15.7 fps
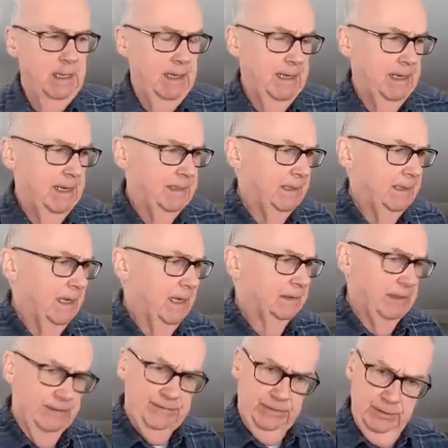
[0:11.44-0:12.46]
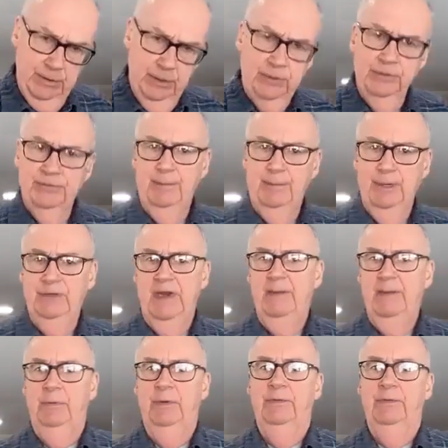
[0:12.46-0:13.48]
And let's look at some
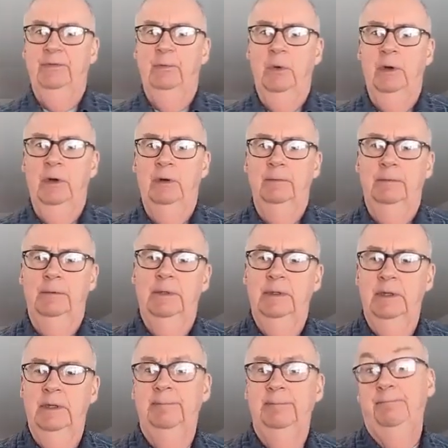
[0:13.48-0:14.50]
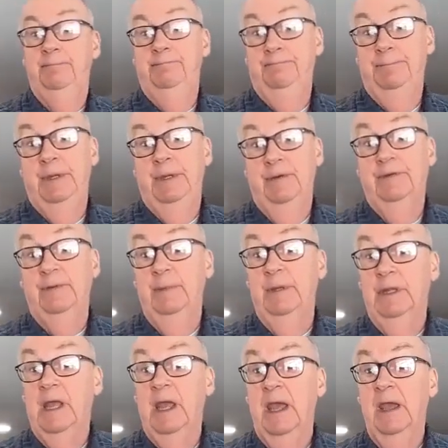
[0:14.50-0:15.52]
examples where it appears to be
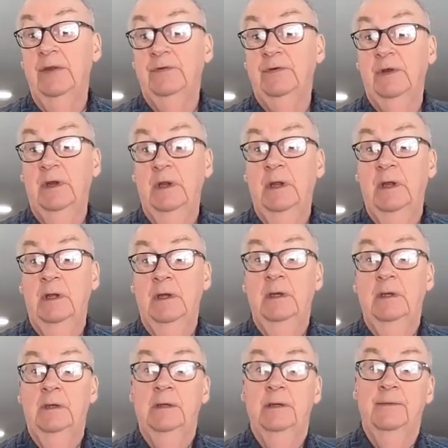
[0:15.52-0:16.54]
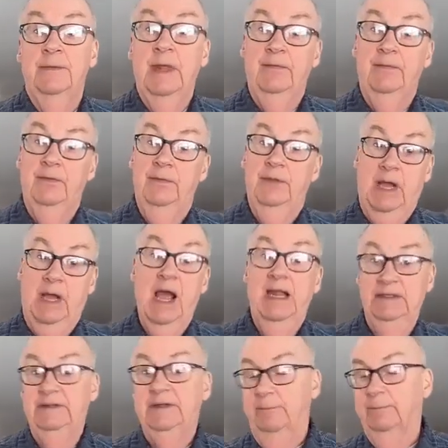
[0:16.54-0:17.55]
the case that the
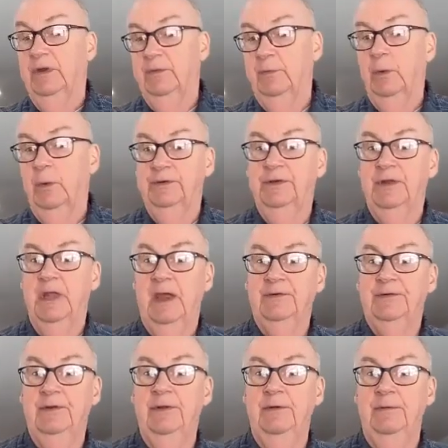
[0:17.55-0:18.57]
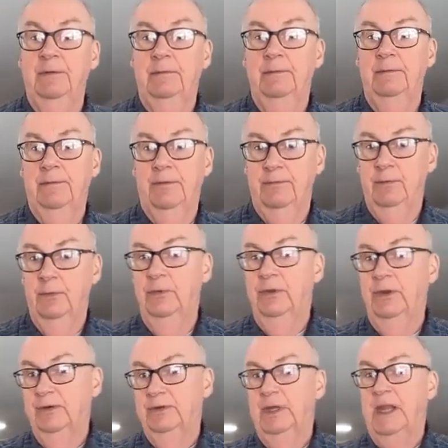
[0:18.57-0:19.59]
concept is what's tested through
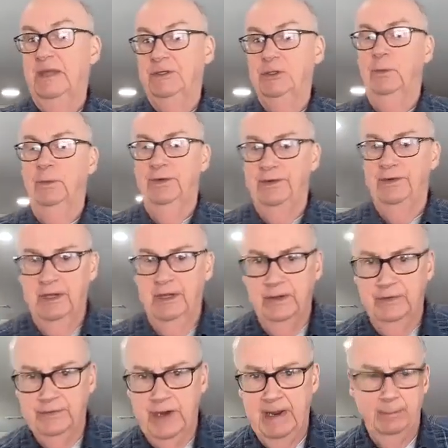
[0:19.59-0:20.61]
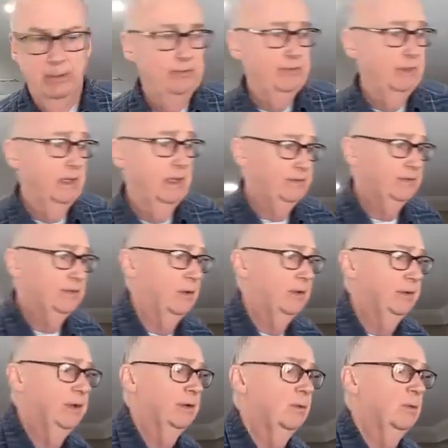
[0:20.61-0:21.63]
these logical reasoning examples. So let's
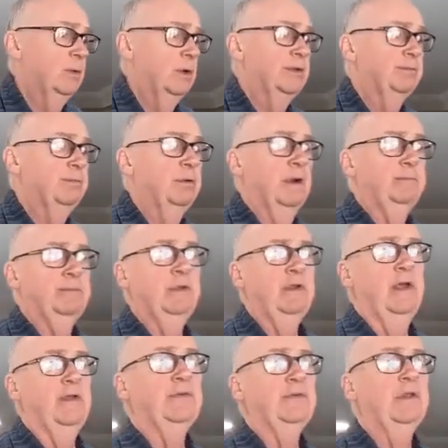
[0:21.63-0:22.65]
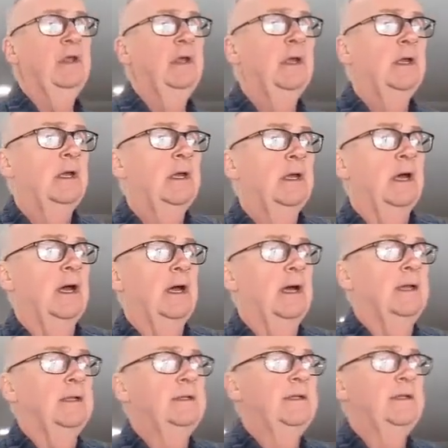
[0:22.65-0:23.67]
start here with prep test
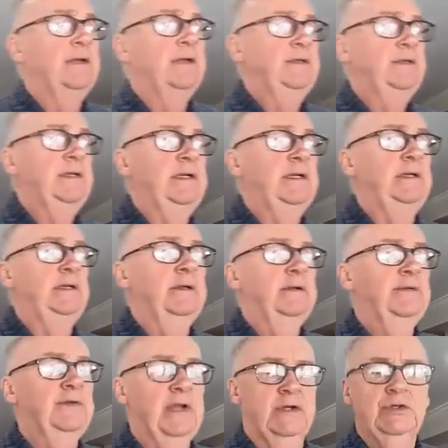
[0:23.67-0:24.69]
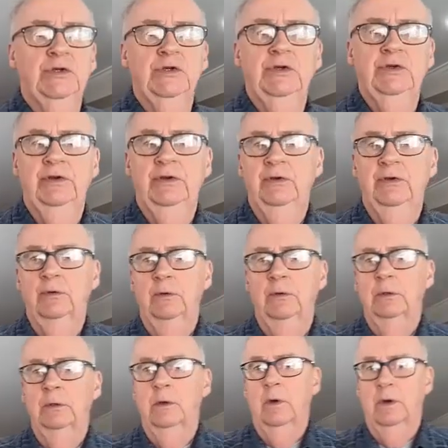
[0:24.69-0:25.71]
19, section 2,
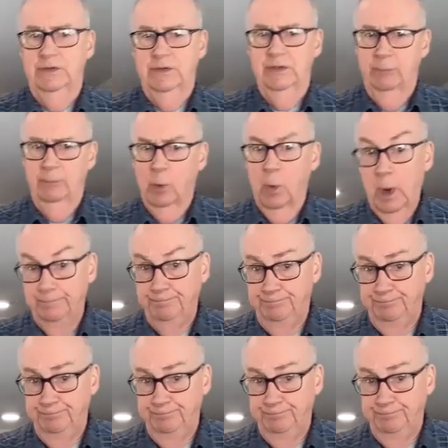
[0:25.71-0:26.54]
question number 1.